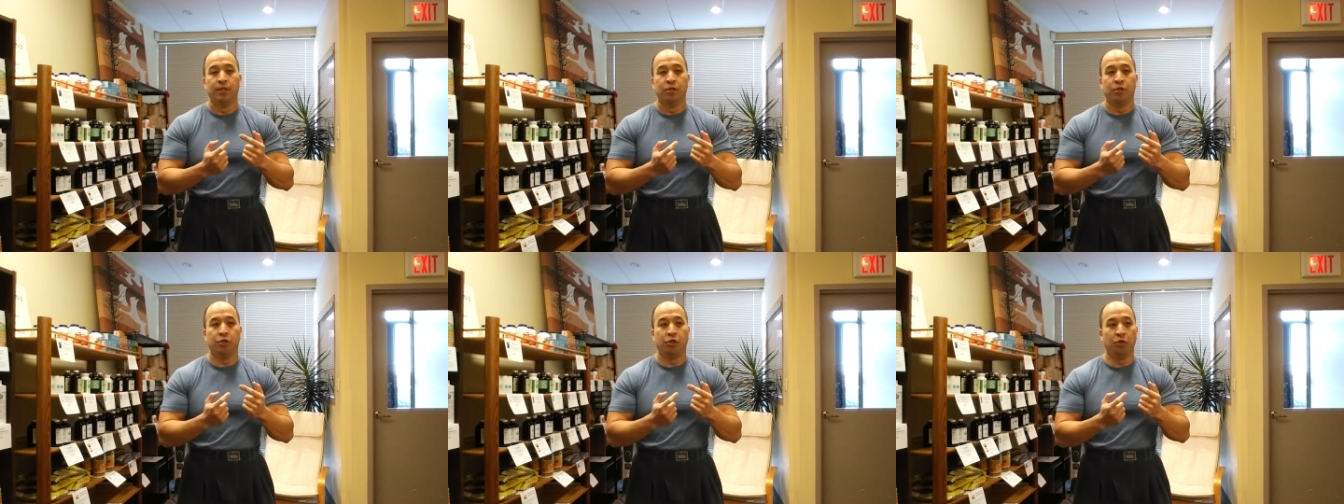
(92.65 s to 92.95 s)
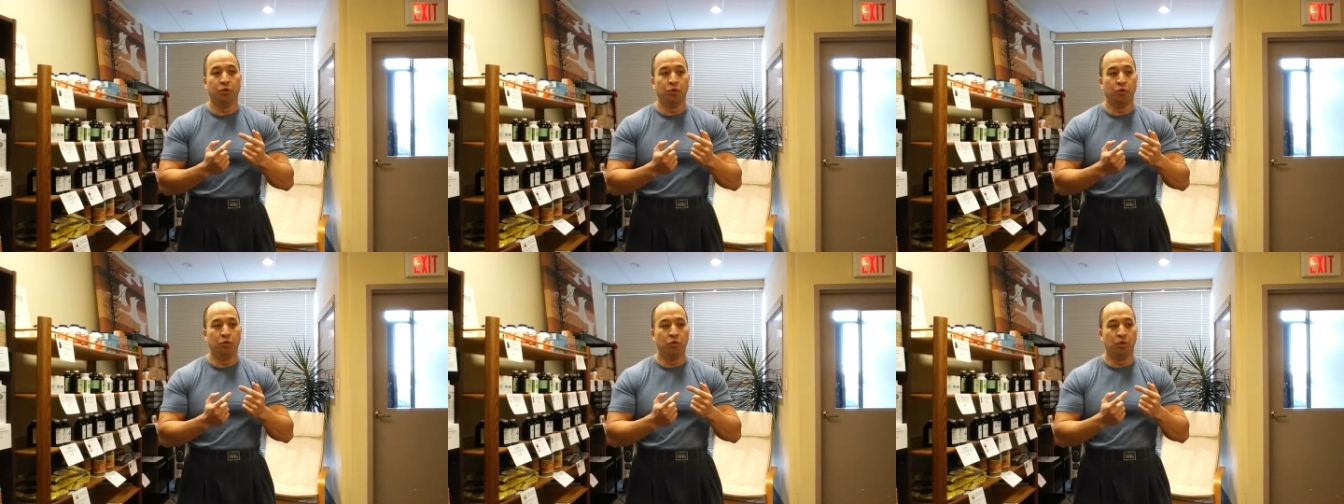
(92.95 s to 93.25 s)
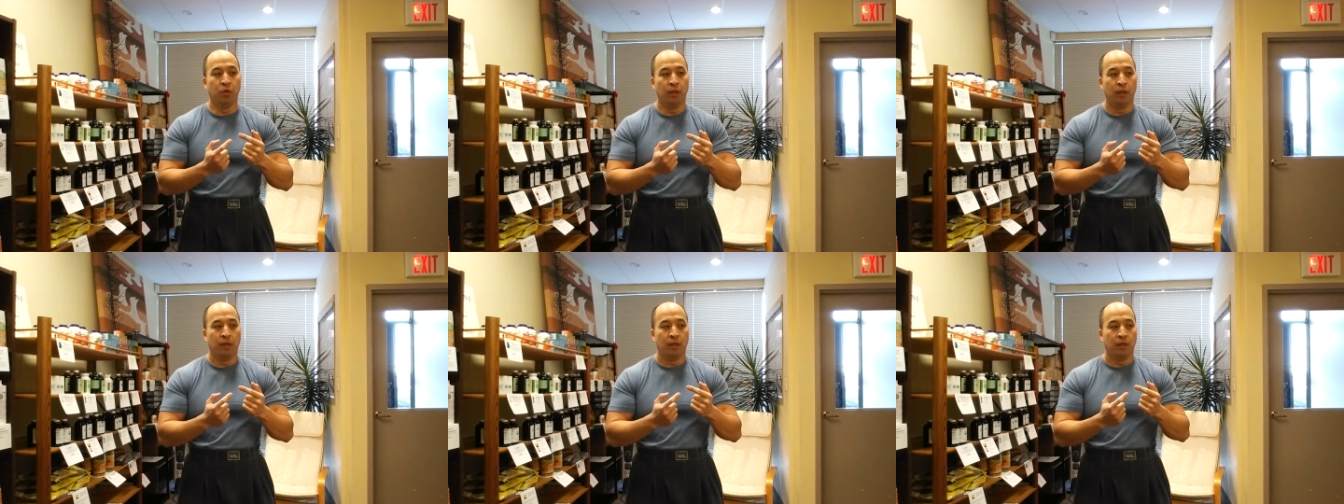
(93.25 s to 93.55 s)
to
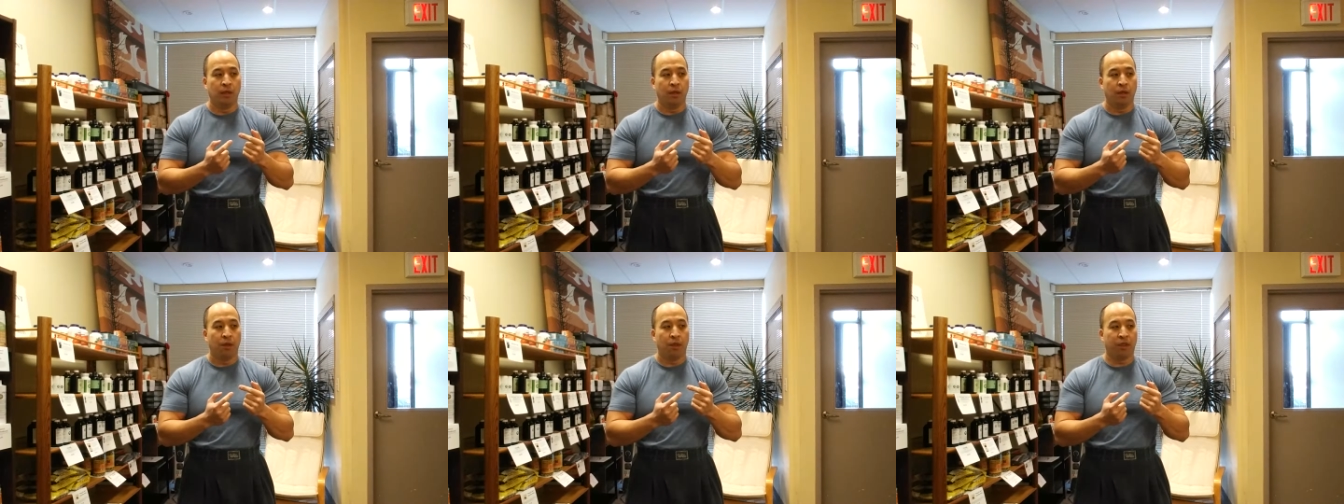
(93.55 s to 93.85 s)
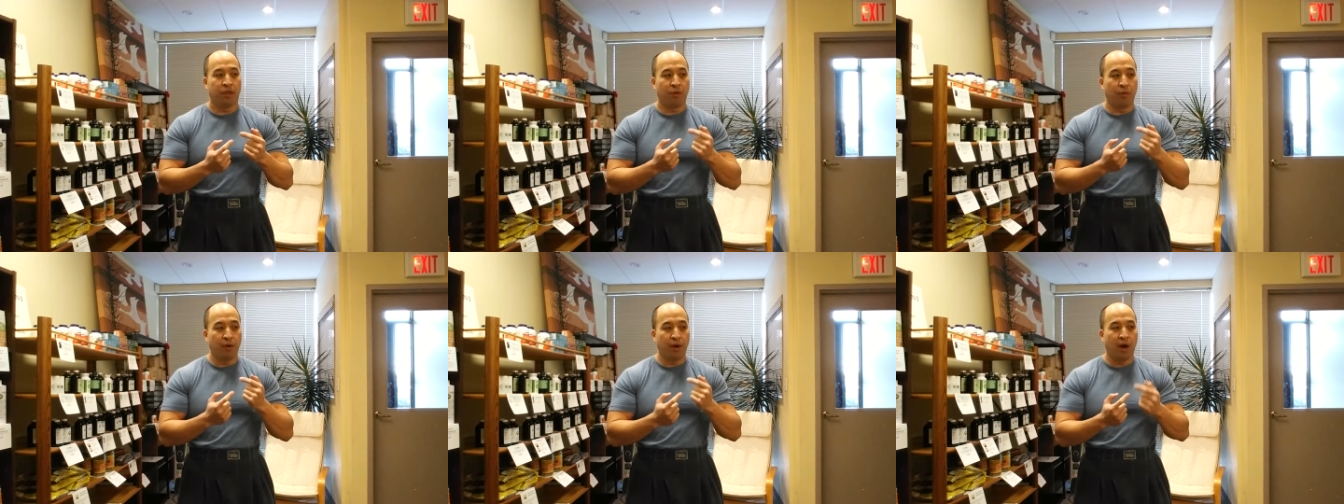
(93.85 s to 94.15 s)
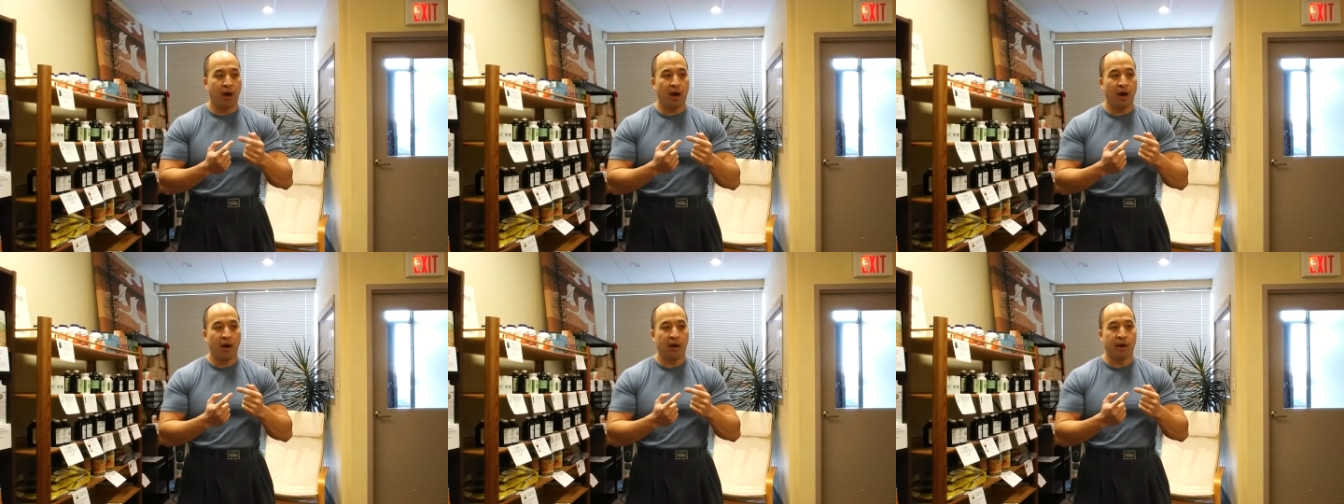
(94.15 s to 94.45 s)
throw it
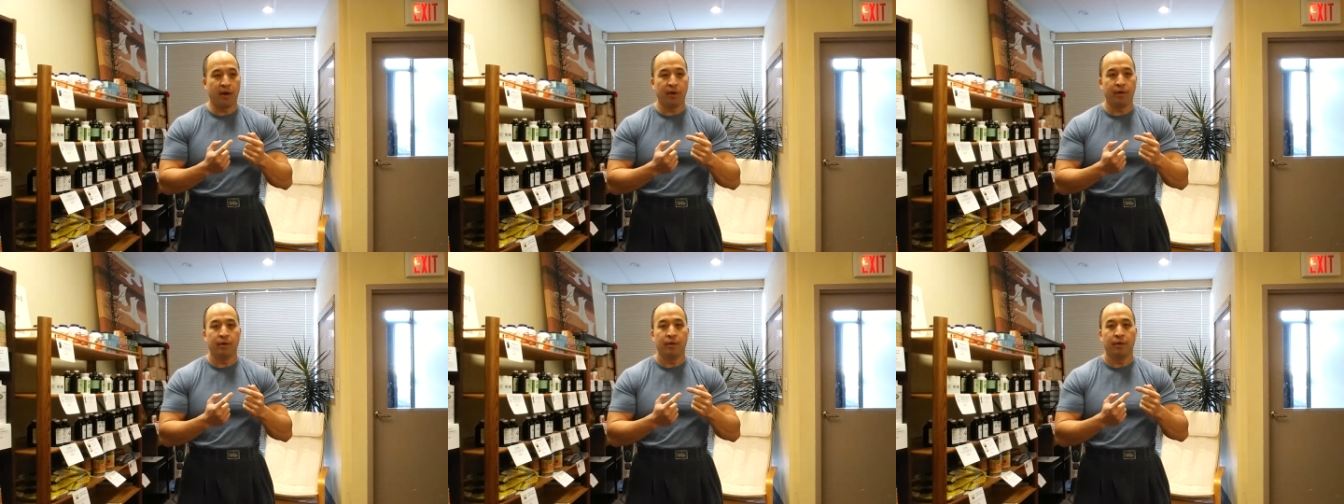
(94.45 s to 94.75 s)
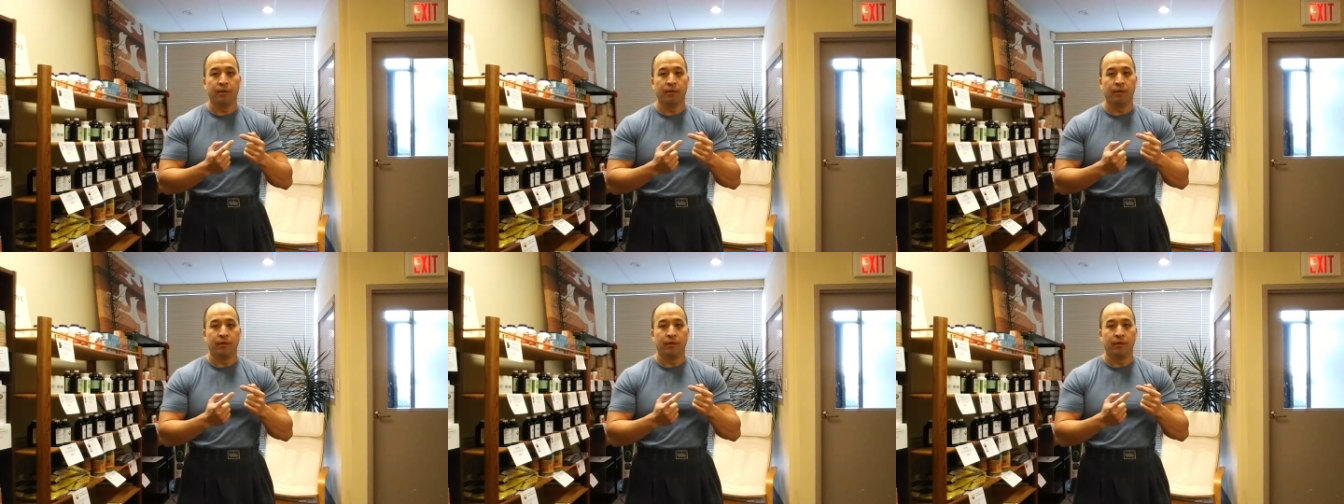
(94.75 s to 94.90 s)
hard.